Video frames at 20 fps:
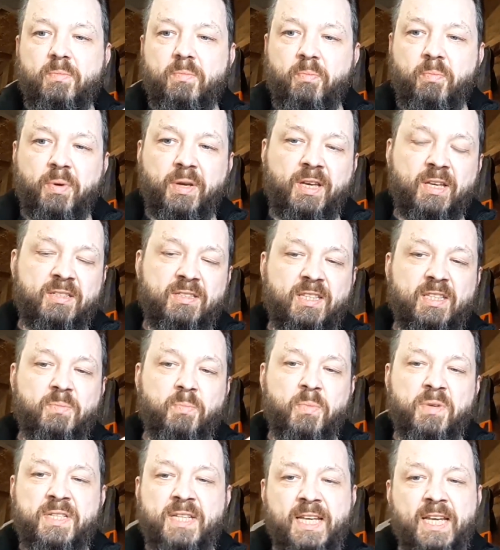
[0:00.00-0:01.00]
because this
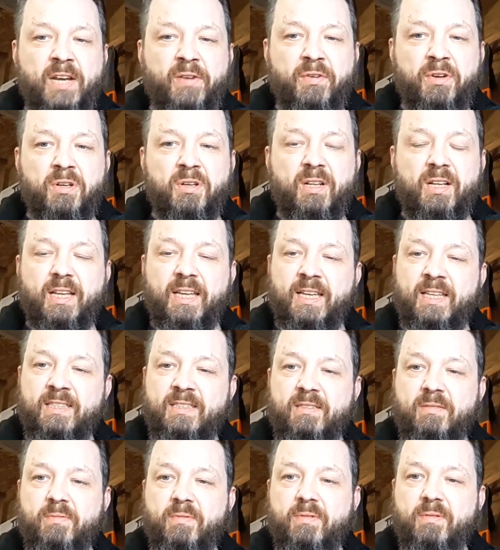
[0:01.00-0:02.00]
material it's